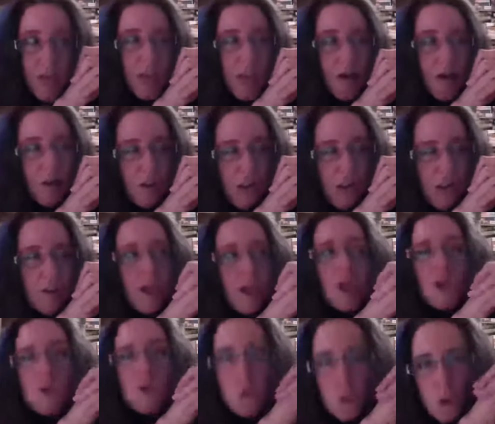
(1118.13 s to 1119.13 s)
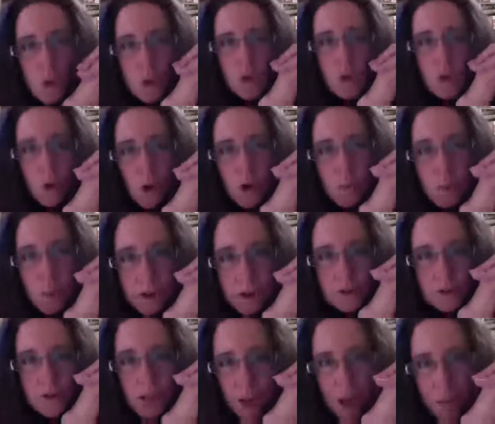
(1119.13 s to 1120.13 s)
Okay? New York
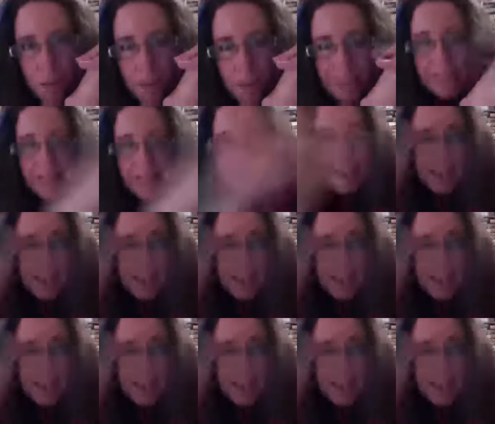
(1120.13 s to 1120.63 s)
Puzzle Company.